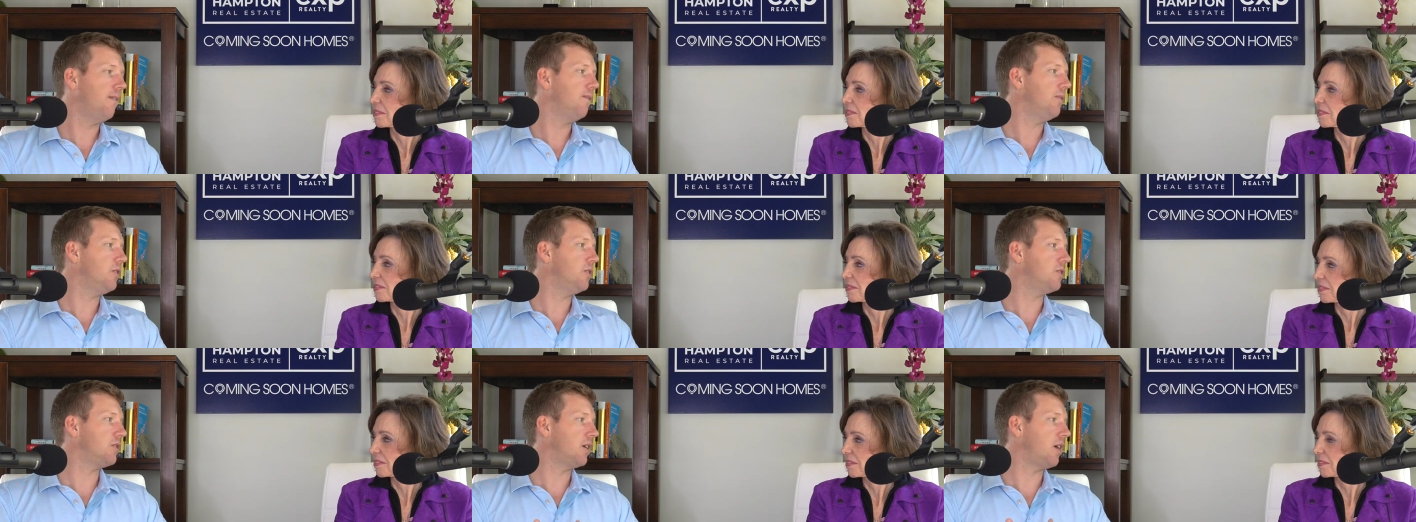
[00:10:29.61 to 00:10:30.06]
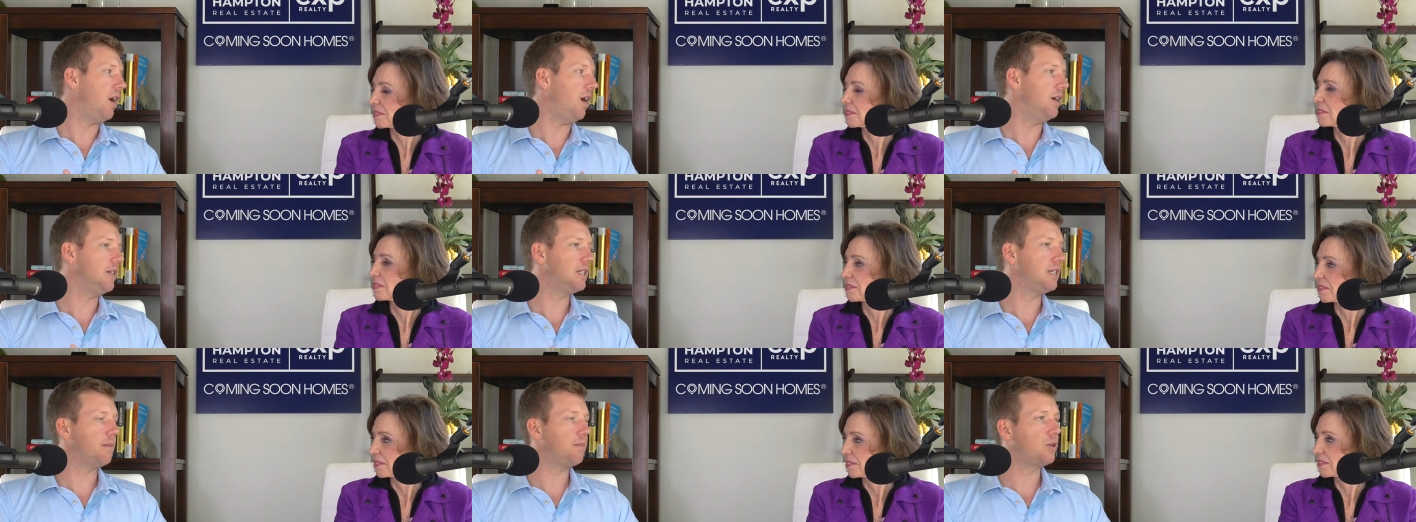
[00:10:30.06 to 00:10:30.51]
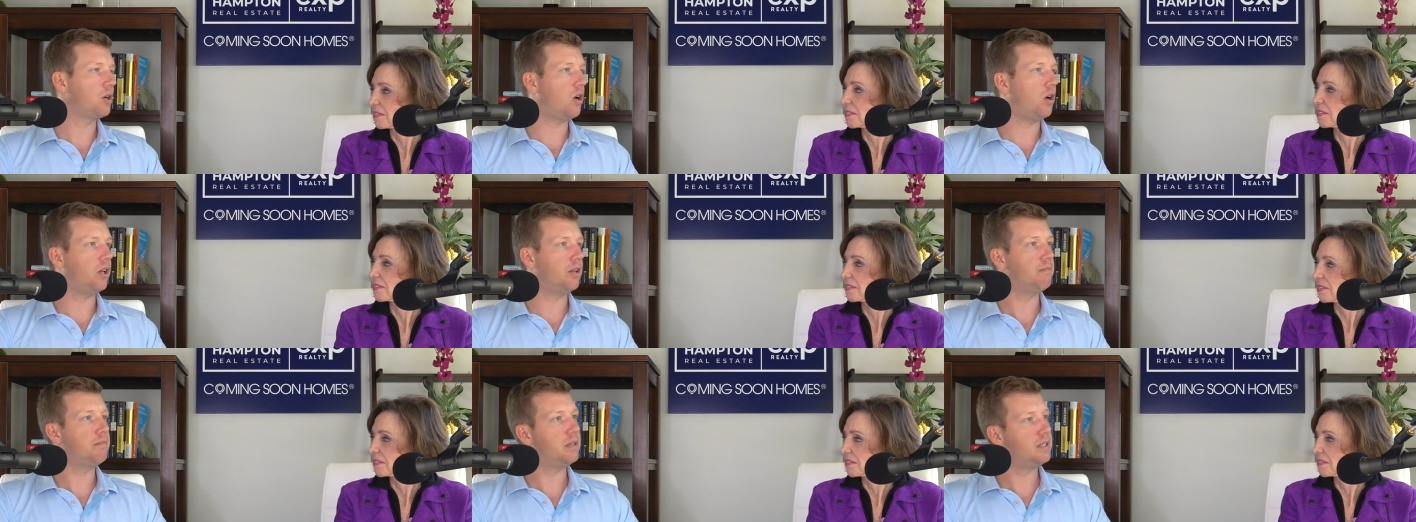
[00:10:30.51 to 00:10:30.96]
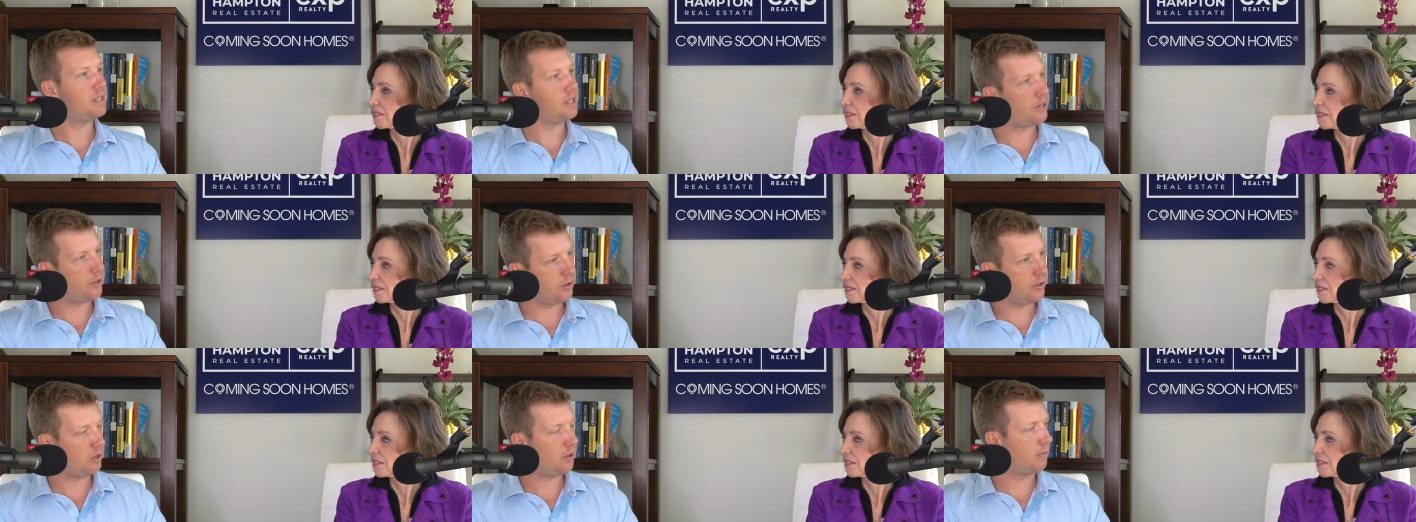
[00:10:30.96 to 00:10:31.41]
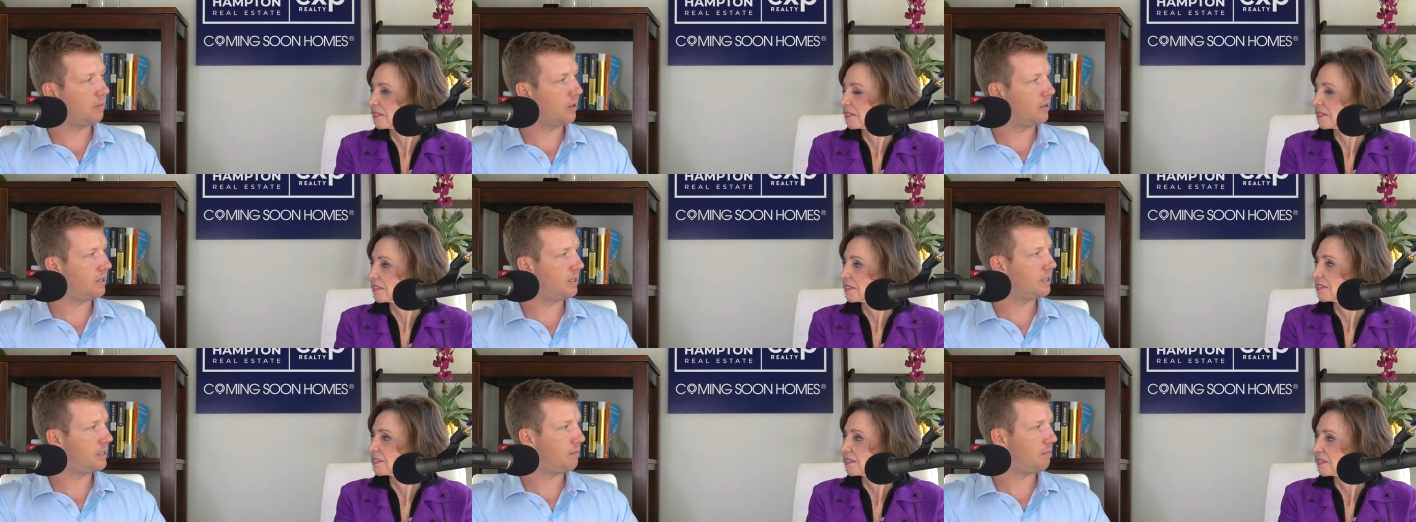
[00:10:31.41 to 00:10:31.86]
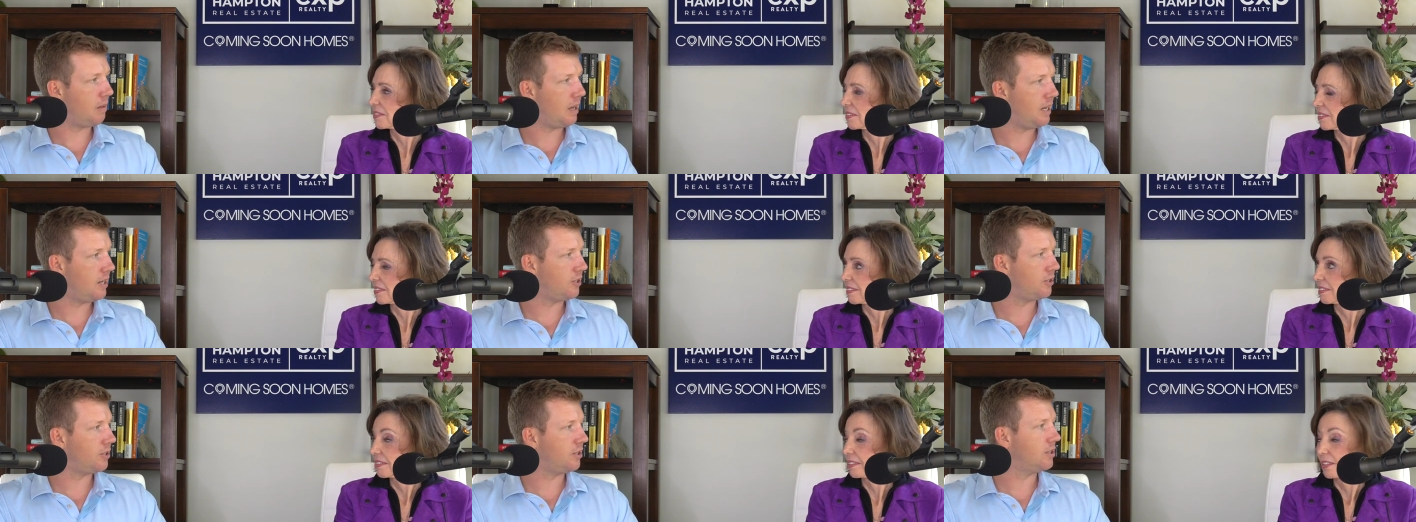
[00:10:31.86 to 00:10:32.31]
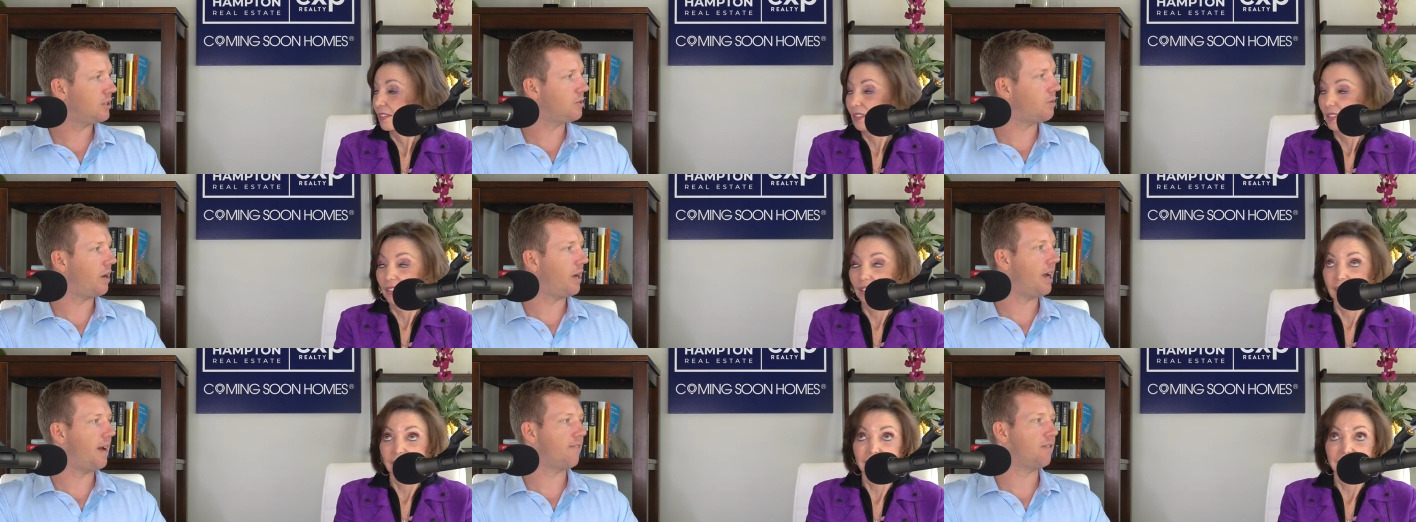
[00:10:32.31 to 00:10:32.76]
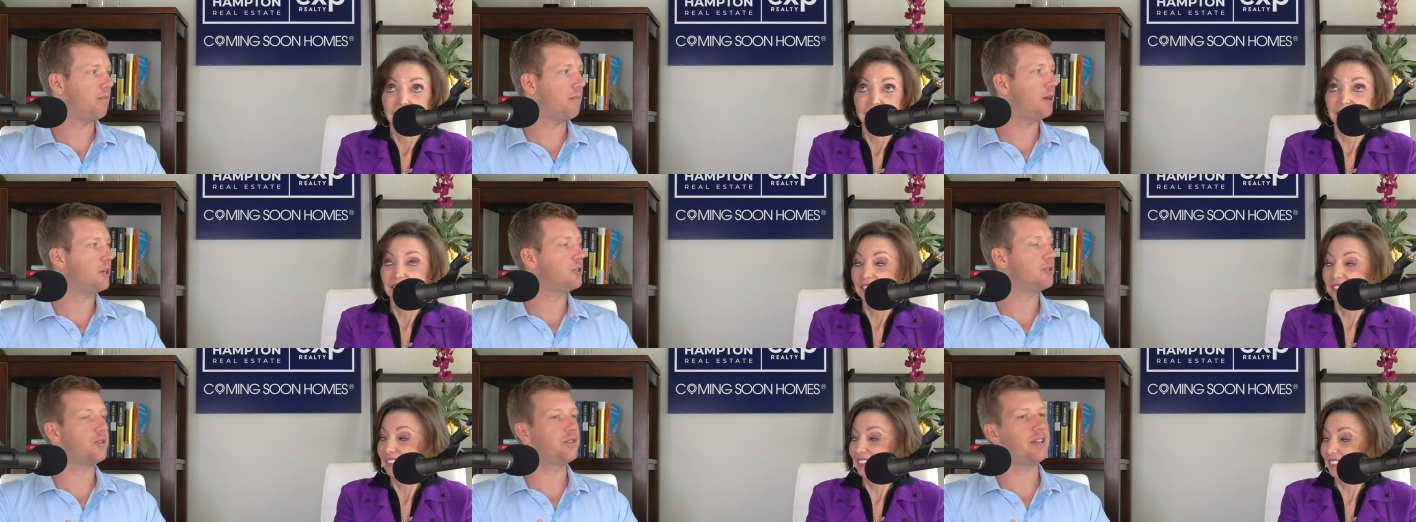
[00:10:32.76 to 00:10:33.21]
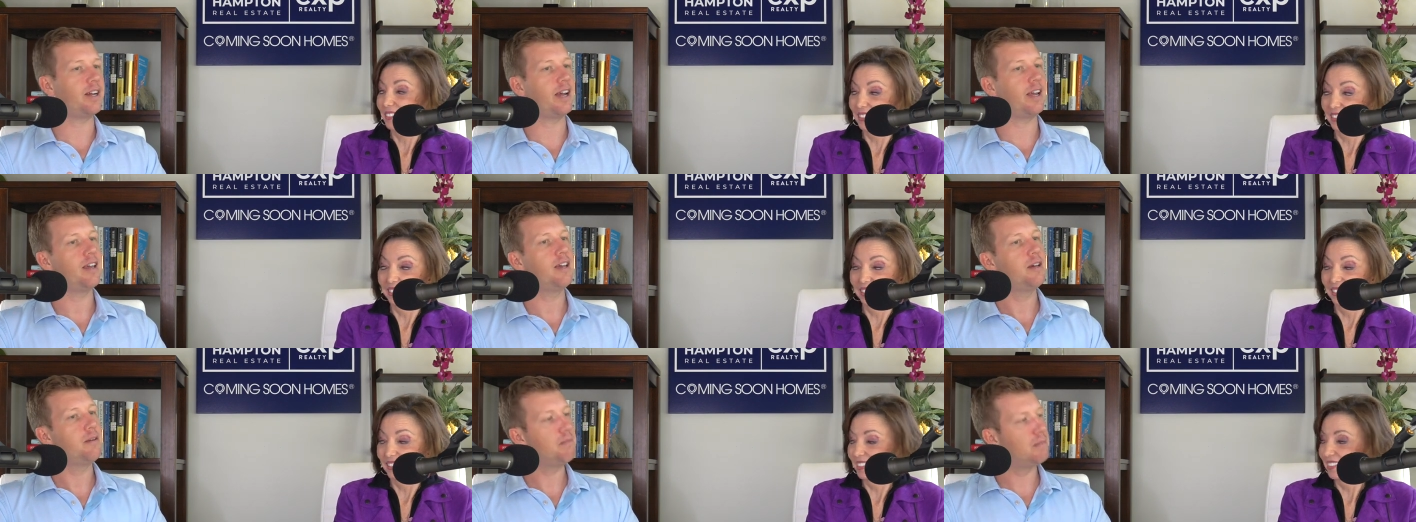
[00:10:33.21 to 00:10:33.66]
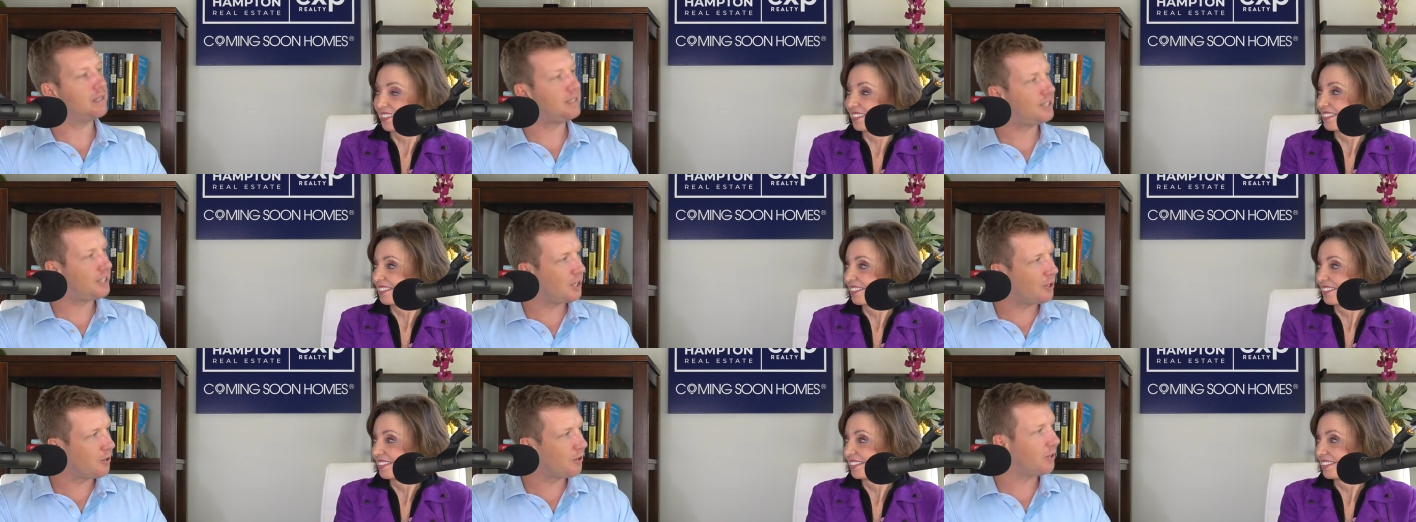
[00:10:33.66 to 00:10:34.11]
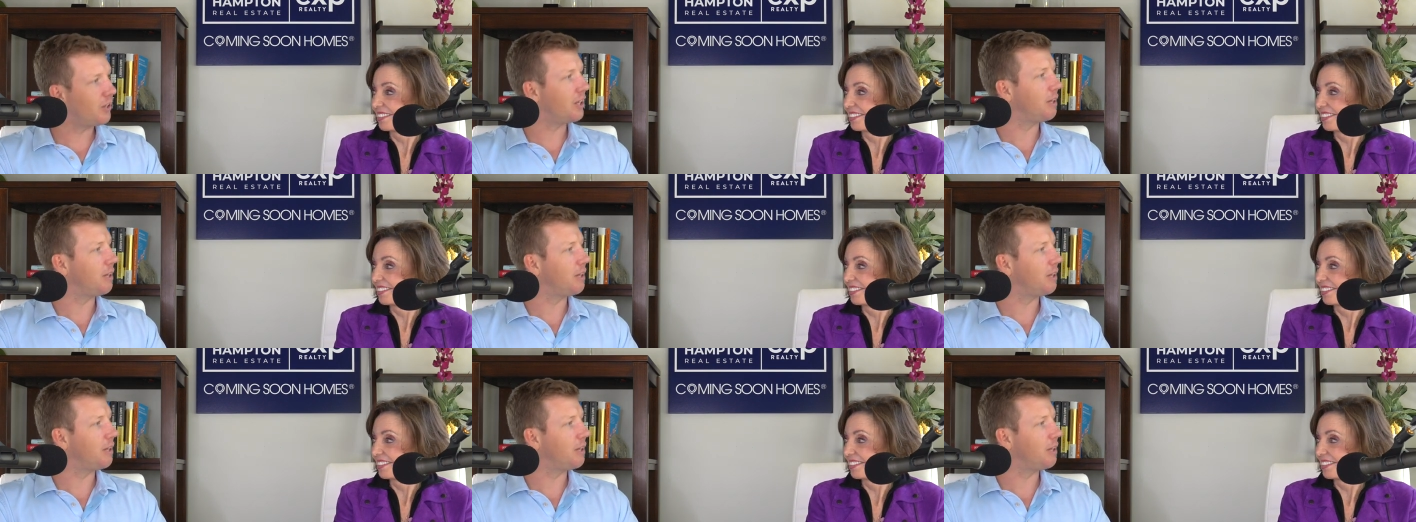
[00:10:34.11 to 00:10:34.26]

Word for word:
Speaker 1: There's a concept called material participation, so I have to make sure that I materially